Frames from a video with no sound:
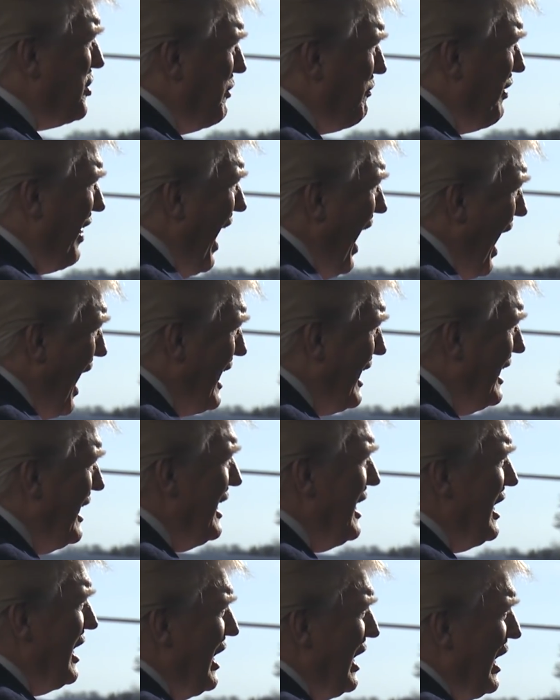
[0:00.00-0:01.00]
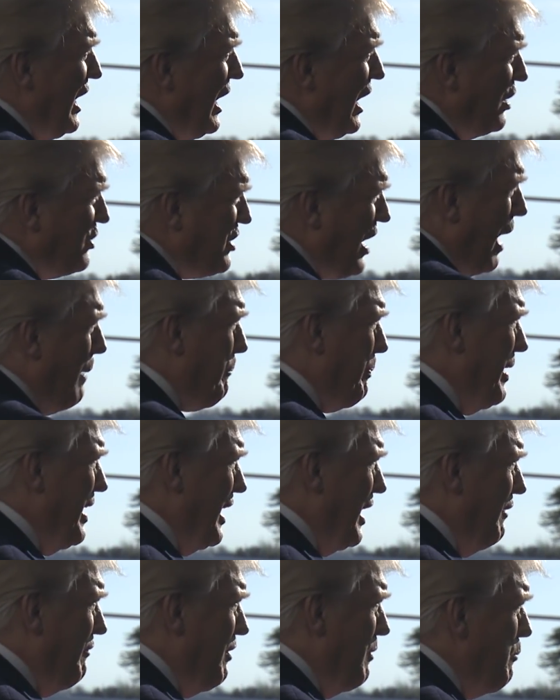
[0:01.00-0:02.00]
of that, it's happening
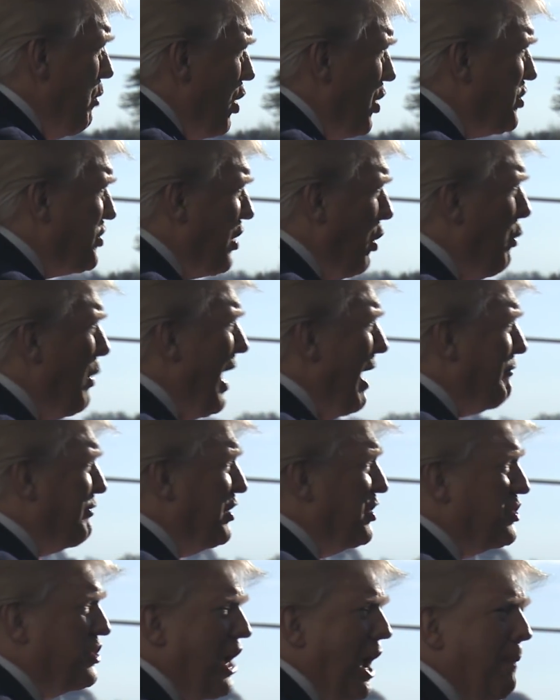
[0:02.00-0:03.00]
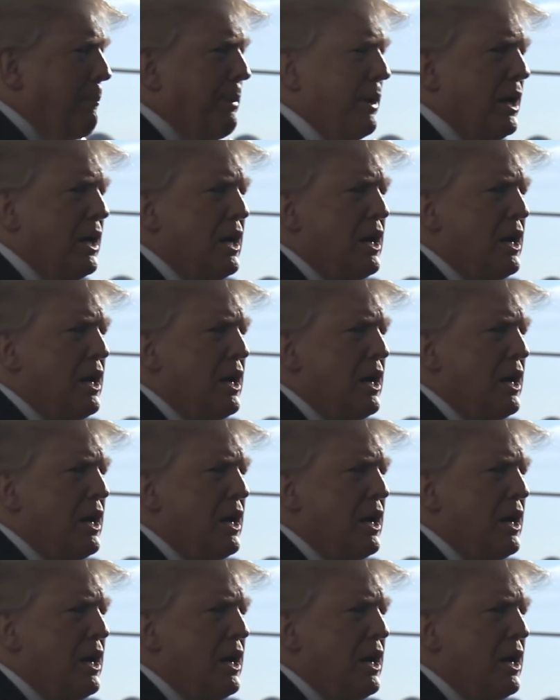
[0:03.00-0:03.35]
even more so. We have to stop it.